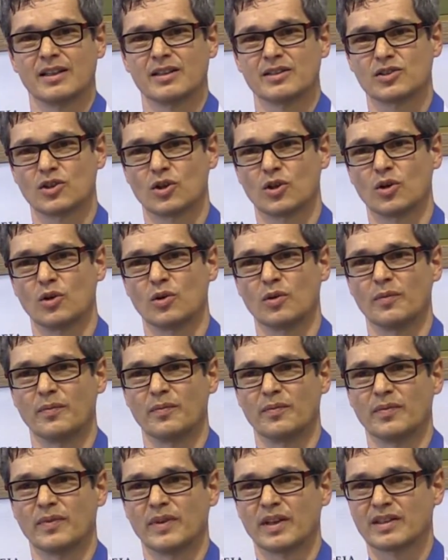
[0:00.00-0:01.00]
So
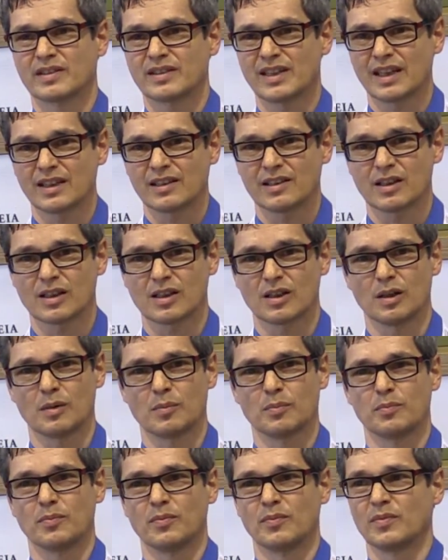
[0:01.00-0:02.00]

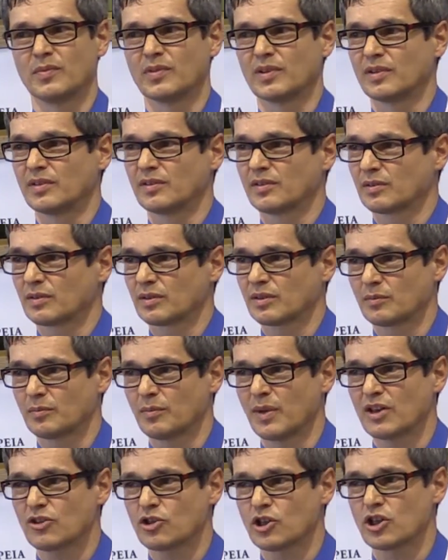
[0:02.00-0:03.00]
technical
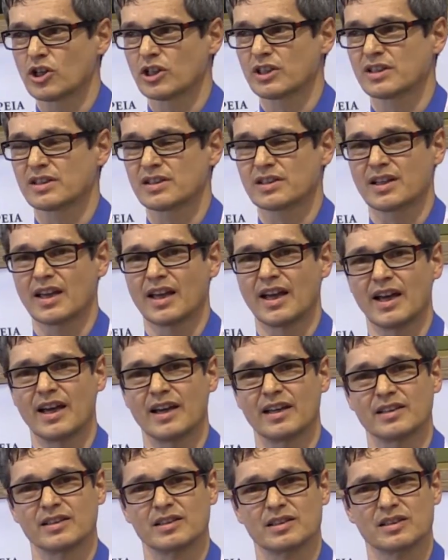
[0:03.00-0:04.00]
measures
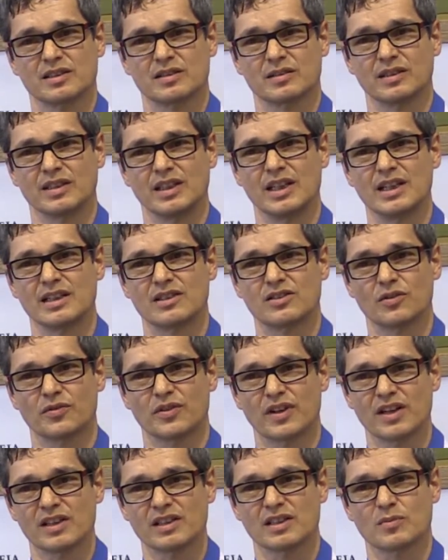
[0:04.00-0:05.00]
and needs
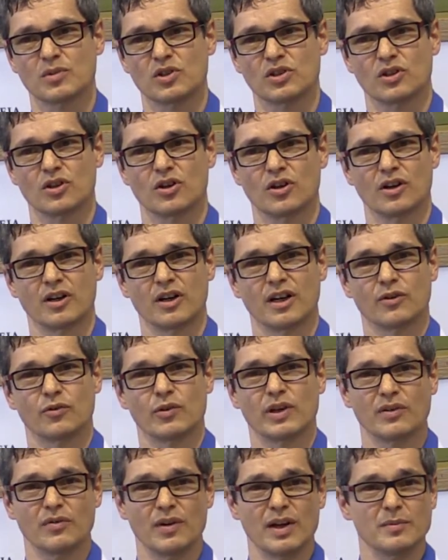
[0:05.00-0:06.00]
of customers or
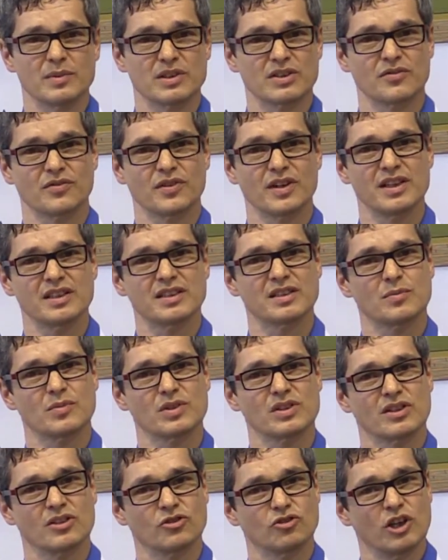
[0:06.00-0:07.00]
requirements of
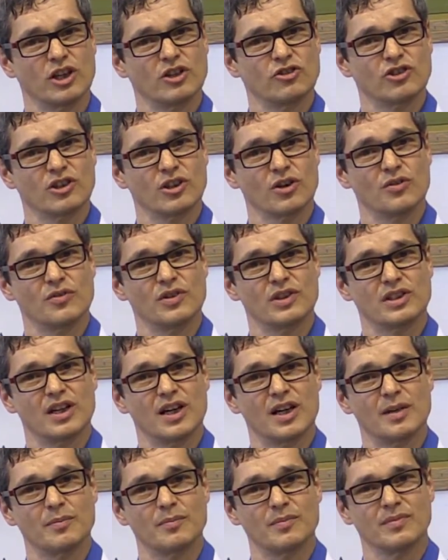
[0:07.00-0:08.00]
customers are changing over
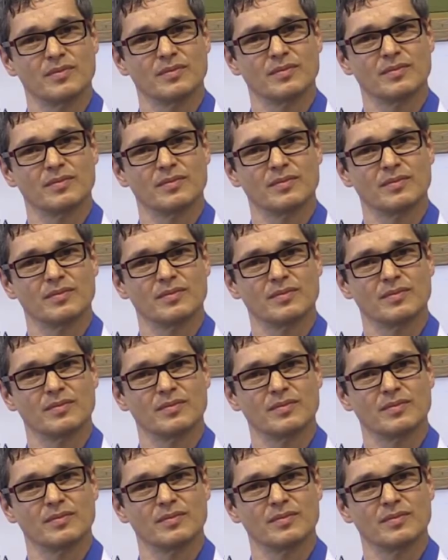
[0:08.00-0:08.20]
time.